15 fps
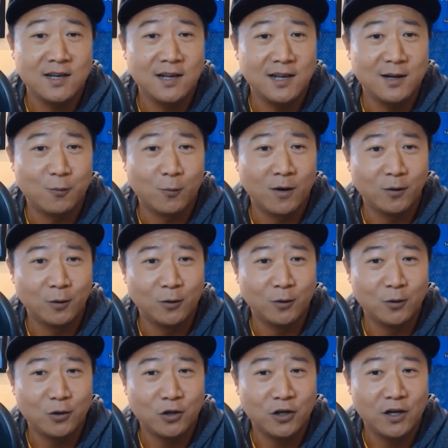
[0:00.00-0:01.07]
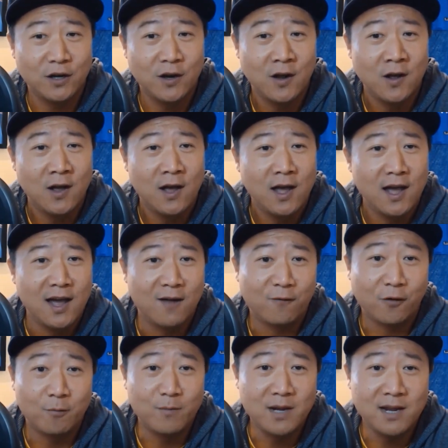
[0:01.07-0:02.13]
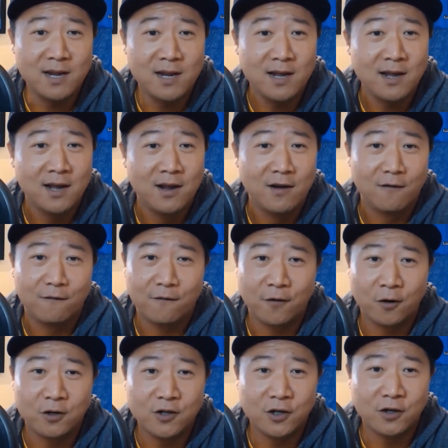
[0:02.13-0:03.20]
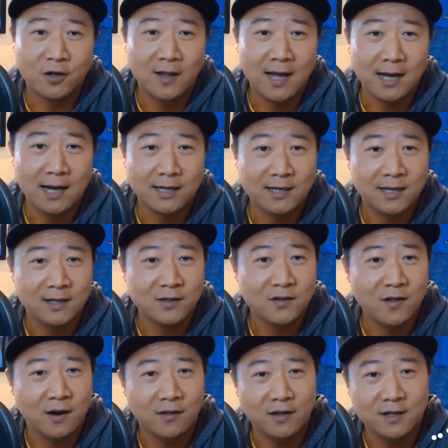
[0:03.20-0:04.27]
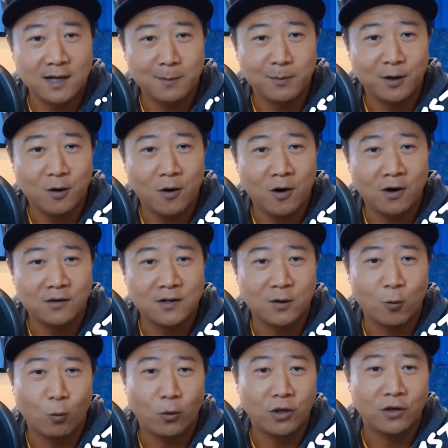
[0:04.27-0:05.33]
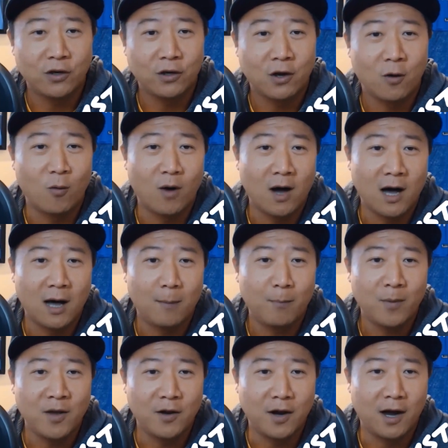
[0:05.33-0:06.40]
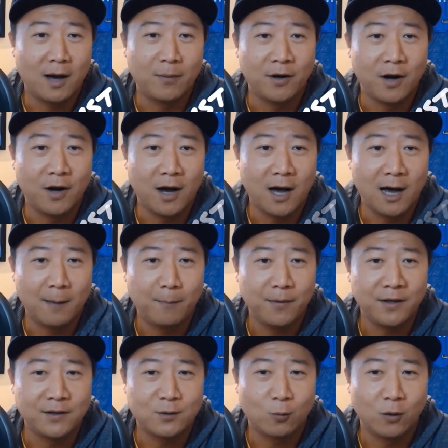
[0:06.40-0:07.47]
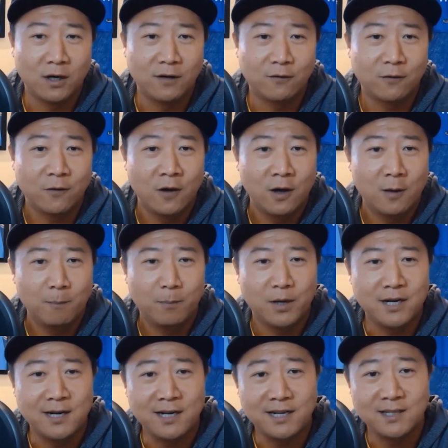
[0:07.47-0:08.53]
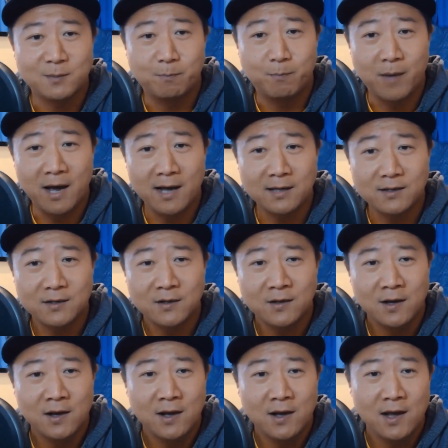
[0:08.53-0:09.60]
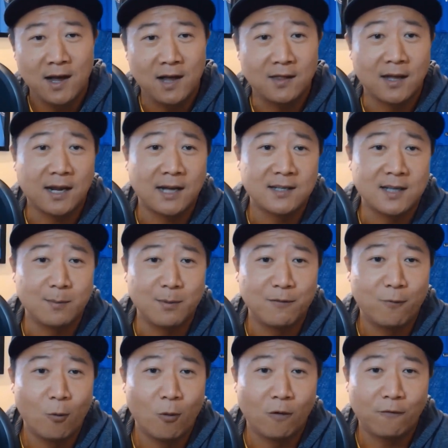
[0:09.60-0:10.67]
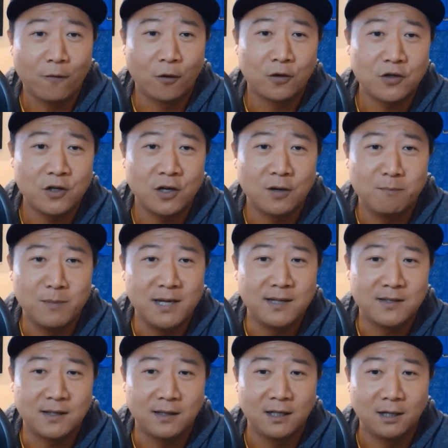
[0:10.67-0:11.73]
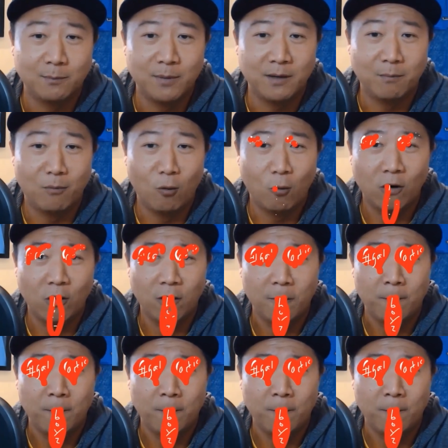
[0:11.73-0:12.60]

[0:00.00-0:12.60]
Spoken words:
in Revolution. And for me, first year Galactics, they're the type of cards that are only going to go up and up and up. It's one of Panini's best. And like I said before, first year means a little bit more